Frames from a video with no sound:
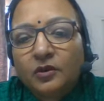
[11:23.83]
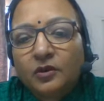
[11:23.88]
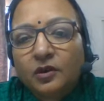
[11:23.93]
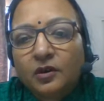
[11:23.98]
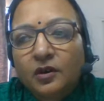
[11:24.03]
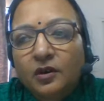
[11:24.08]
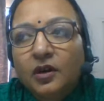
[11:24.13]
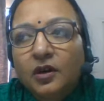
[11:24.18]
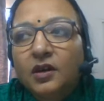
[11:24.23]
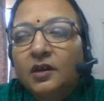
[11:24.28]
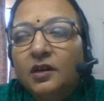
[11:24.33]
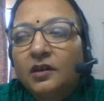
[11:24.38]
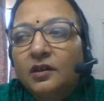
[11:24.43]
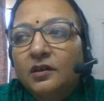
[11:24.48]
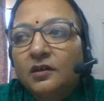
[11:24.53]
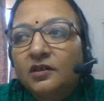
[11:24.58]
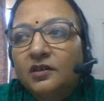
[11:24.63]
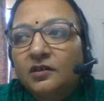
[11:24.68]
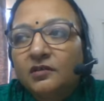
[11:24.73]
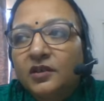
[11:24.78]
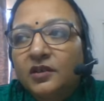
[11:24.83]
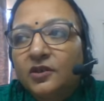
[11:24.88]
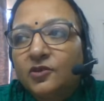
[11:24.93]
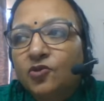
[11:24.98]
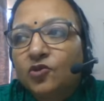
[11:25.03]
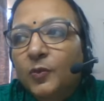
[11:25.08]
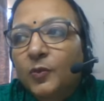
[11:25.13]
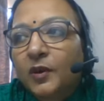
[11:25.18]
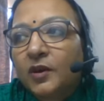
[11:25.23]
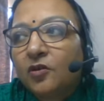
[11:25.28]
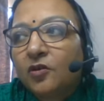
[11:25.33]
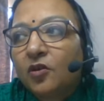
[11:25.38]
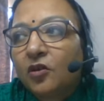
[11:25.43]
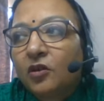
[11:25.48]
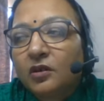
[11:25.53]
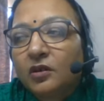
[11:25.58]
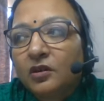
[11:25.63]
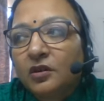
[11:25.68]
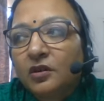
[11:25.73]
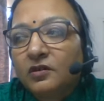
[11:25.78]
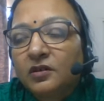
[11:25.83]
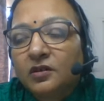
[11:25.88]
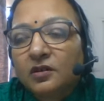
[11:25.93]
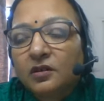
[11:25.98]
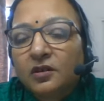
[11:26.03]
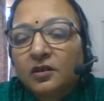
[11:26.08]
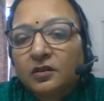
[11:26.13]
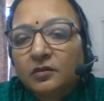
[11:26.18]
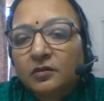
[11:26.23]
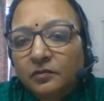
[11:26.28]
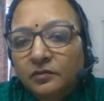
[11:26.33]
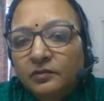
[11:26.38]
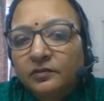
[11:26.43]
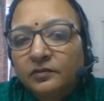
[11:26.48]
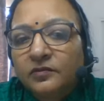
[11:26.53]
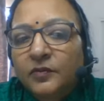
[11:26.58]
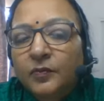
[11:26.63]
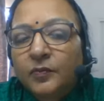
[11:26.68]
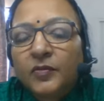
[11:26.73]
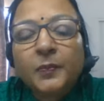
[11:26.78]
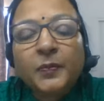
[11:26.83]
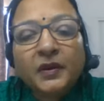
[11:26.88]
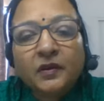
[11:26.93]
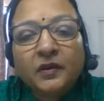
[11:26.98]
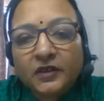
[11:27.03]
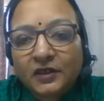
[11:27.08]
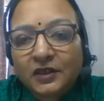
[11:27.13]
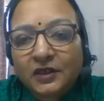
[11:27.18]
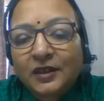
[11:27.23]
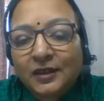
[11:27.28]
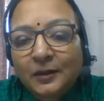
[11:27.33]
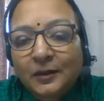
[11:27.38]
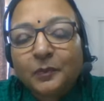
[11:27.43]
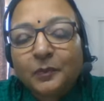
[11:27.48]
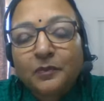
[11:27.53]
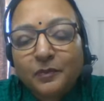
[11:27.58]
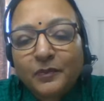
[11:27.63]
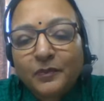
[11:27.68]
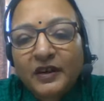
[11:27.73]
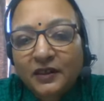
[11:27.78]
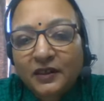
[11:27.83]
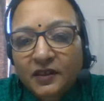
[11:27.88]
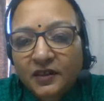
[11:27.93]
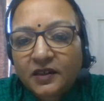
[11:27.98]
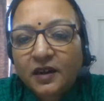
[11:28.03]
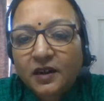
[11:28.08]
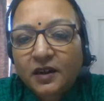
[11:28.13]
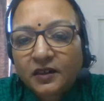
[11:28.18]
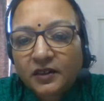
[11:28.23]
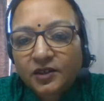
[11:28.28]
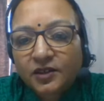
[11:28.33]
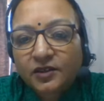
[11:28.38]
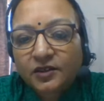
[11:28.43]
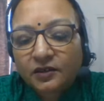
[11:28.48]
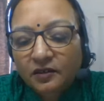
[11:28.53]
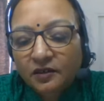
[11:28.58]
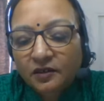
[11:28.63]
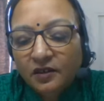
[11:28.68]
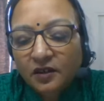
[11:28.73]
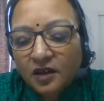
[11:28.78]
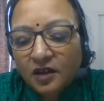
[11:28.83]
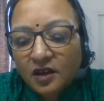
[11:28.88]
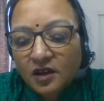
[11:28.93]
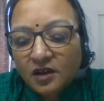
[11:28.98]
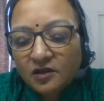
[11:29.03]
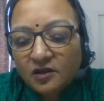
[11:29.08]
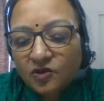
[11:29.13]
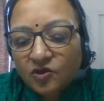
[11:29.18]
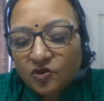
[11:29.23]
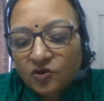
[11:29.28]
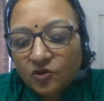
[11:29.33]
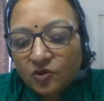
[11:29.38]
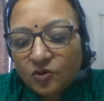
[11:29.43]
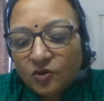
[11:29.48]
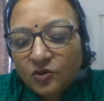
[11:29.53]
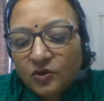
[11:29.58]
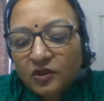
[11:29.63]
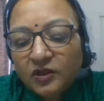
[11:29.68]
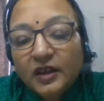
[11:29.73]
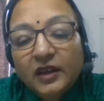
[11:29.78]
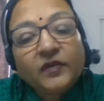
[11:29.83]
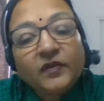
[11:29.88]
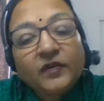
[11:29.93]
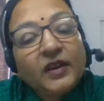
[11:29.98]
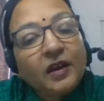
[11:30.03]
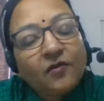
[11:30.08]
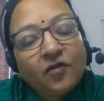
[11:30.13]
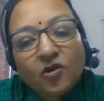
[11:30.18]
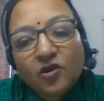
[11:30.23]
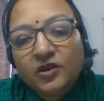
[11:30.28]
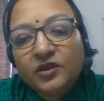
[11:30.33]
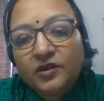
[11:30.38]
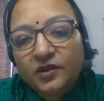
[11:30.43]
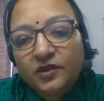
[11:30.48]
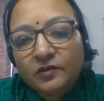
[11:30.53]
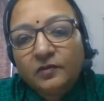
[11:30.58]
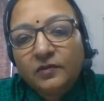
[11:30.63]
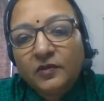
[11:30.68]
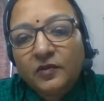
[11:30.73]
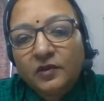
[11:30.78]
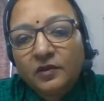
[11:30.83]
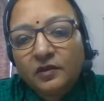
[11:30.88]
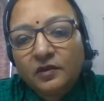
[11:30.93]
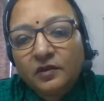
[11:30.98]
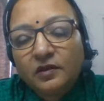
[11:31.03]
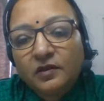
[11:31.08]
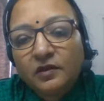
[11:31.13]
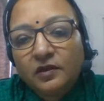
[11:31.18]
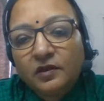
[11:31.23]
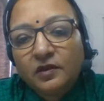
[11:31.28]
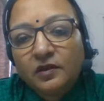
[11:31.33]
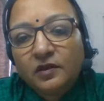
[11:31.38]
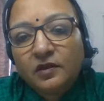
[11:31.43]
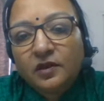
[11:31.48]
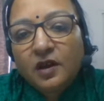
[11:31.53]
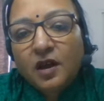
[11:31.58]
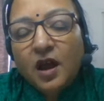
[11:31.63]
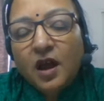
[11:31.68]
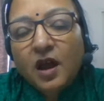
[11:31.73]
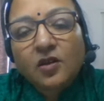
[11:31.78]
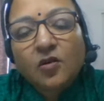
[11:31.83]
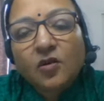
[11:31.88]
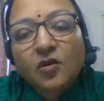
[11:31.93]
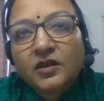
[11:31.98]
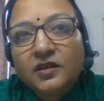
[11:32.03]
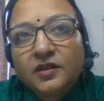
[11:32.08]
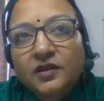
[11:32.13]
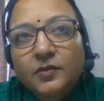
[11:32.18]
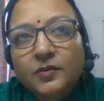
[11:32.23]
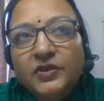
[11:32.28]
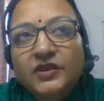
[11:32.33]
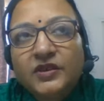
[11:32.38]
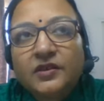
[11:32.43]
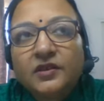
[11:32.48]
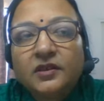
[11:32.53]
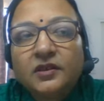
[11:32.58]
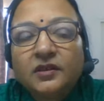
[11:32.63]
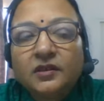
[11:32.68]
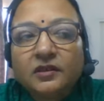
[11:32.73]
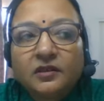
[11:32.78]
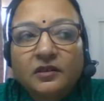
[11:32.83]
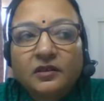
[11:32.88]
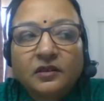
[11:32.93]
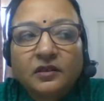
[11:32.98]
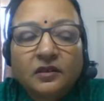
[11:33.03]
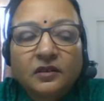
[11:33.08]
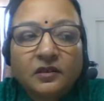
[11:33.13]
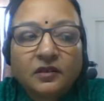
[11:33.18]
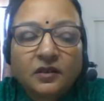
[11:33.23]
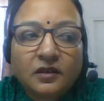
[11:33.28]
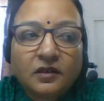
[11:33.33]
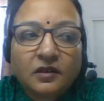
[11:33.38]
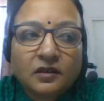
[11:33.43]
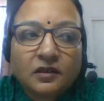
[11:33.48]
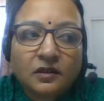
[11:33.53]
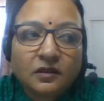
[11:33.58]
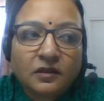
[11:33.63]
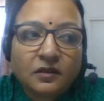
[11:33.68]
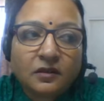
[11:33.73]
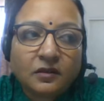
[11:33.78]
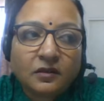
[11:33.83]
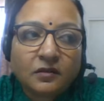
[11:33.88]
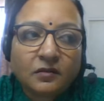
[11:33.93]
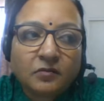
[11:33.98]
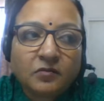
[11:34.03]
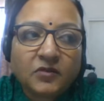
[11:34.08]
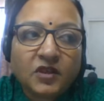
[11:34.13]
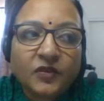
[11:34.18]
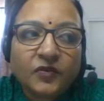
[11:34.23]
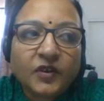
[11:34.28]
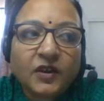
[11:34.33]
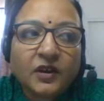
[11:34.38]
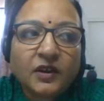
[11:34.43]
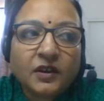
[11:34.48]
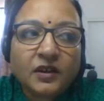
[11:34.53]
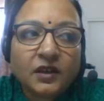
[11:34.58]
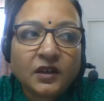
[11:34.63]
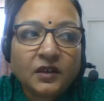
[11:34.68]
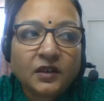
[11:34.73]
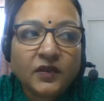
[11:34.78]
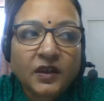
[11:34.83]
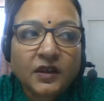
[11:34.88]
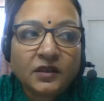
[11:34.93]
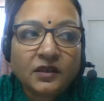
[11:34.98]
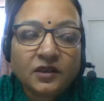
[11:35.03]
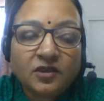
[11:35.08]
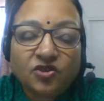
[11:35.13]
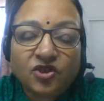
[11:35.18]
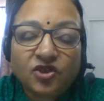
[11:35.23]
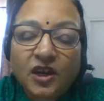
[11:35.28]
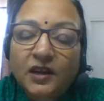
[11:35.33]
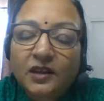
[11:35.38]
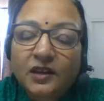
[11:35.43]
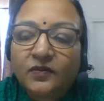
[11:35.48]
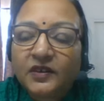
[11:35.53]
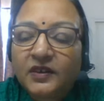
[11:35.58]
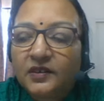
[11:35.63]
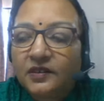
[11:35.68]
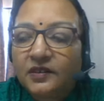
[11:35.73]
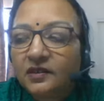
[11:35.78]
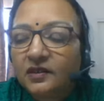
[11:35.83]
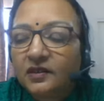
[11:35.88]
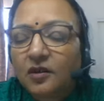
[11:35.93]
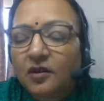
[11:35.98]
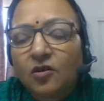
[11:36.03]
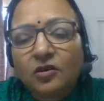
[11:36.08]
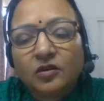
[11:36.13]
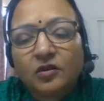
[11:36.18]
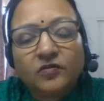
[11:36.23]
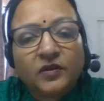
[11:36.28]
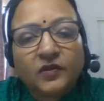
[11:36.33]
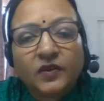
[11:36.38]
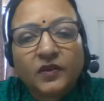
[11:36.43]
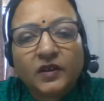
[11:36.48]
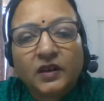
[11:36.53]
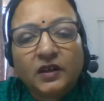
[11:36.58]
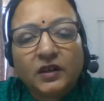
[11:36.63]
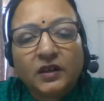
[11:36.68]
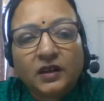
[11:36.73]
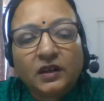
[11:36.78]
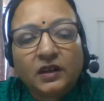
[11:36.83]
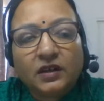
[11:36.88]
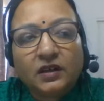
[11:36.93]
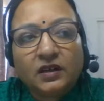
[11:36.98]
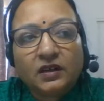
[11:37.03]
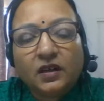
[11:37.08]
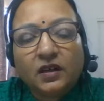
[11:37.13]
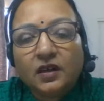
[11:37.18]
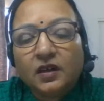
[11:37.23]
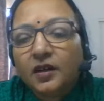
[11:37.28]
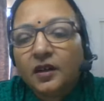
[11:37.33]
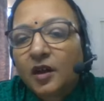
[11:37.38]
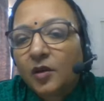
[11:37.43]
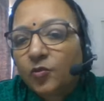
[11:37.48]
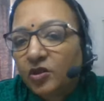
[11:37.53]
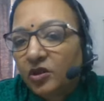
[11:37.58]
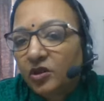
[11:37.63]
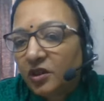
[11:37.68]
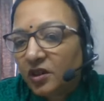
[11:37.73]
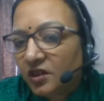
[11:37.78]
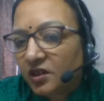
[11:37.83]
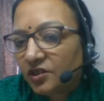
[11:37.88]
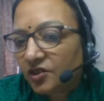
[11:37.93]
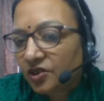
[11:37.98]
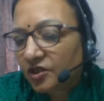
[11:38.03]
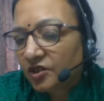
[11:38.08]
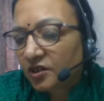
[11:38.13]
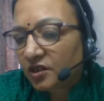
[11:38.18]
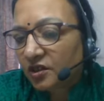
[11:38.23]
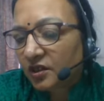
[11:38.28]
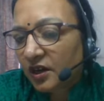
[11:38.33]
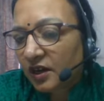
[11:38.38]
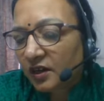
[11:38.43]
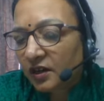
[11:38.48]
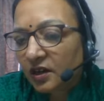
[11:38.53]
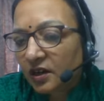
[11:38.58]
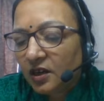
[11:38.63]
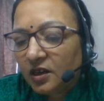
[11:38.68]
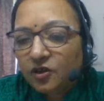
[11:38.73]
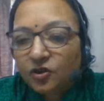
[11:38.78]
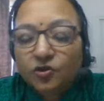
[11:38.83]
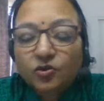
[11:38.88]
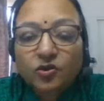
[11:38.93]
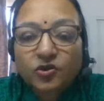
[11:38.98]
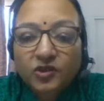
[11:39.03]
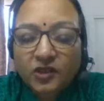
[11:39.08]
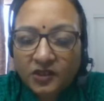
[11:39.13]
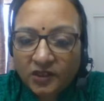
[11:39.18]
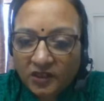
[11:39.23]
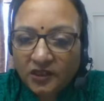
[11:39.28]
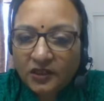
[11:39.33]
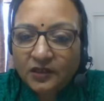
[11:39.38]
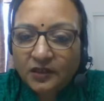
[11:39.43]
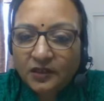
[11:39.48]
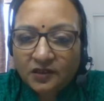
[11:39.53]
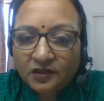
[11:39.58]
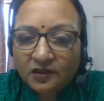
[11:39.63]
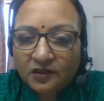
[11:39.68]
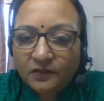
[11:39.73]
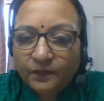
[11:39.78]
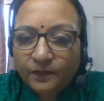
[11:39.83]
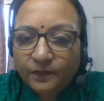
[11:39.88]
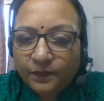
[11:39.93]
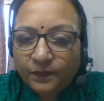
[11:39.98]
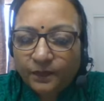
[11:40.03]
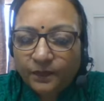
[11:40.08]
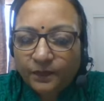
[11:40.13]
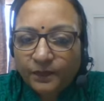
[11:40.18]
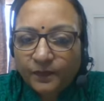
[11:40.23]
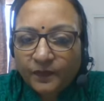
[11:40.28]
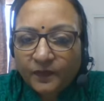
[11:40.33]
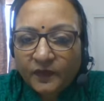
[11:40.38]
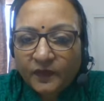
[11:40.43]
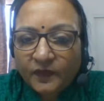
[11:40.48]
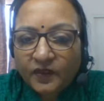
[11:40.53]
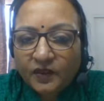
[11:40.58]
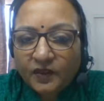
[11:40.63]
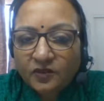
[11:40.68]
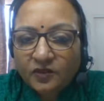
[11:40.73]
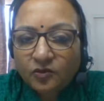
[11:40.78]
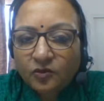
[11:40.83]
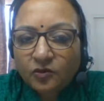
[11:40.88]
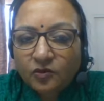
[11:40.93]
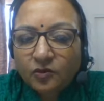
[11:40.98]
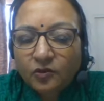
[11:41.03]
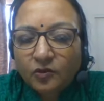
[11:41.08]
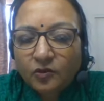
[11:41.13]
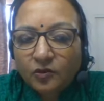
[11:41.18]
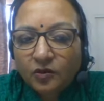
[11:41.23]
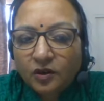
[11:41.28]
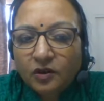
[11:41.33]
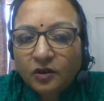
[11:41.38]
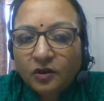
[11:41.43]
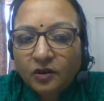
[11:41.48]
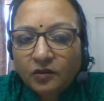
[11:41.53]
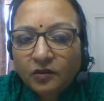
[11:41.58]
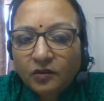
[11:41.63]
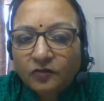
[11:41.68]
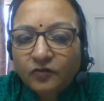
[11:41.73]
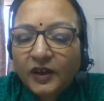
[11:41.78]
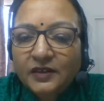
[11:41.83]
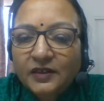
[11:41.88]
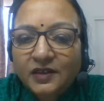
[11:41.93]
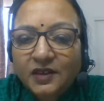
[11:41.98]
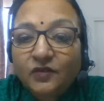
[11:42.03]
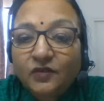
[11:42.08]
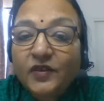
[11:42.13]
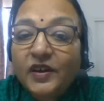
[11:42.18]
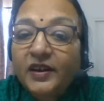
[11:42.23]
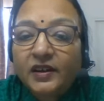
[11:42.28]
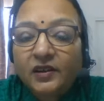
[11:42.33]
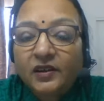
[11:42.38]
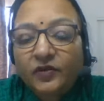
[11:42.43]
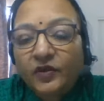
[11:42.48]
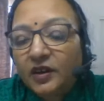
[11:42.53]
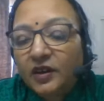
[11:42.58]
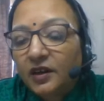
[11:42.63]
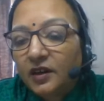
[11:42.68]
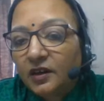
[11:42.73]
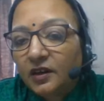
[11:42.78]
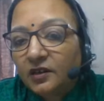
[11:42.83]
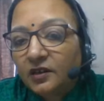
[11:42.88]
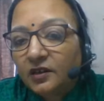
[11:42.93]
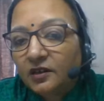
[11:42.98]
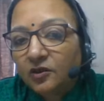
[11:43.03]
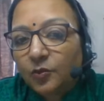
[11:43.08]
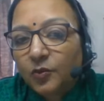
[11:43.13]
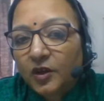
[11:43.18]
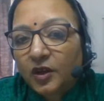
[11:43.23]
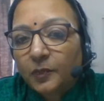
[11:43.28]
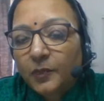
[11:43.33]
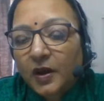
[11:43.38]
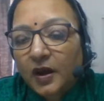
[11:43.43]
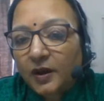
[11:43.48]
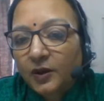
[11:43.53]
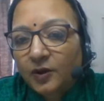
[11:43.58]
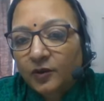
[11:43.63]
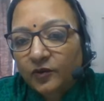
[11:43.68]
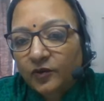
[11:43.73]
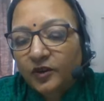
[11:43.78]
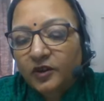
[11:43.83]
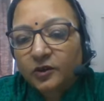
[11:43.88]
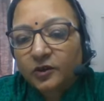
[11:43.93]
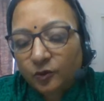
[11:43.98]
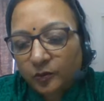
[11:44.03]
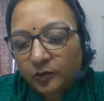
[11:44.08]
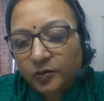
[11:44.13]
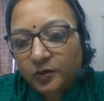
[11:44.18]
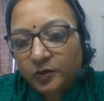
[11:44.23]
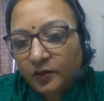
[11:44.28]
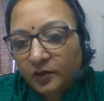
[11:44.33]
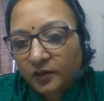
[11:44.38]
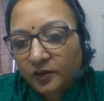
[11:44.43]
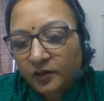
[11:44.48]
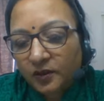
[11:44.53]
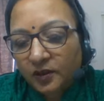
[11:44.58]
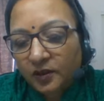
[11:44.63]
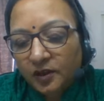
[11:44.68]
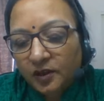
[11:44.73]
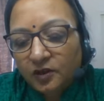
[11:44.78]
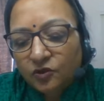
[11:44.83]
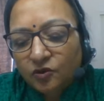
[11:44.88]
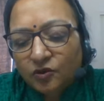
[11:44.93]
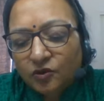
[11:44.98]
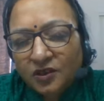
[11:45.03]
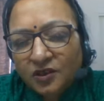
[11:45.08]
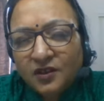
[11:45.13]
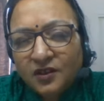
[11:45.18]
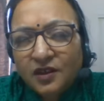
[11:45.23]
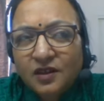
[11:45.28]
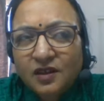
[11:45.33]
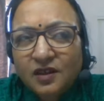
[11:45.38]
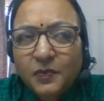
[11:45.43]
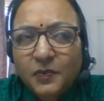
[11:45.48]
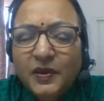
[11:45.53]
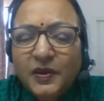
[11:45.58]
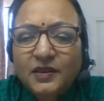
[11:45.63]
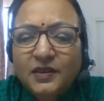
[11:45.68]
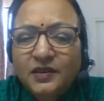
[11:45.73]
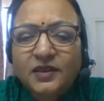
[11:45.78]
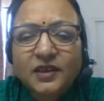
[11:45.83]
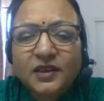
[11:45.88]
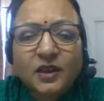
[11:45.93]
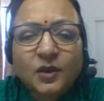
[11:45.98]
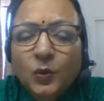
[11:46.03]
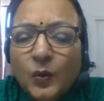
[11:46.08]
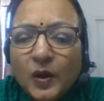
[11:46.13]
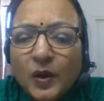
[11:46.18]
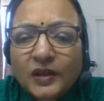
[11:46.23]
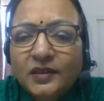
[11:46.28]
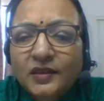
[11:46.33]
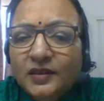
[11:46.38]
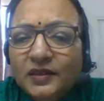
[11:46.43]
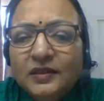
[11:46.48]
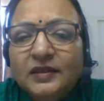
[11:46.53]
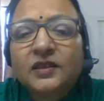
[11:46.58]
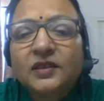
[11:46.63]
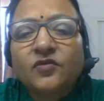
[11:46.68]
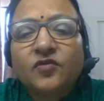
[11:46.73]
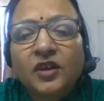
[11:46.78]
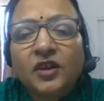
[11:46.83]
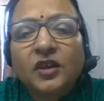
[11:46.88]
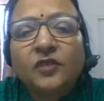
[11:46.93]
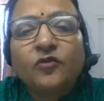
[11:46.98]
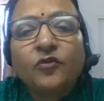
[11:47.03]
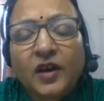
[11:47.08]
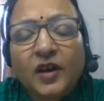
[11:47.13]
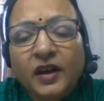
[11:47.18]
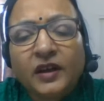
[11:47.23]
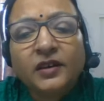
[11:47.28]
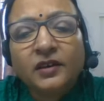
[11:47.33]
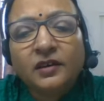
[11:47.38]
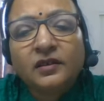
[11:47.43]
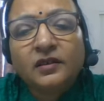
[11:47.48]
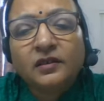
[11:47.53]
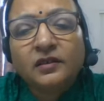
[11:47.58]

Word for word: uh, earlier they used to be called uh, people with mental retardation so then we have autism. And autism is a, a difficulty where the child faces a lot of difficulty in communication and social skills. So uh, finds it very difficult to be part of a group. So these are the basic ones that we find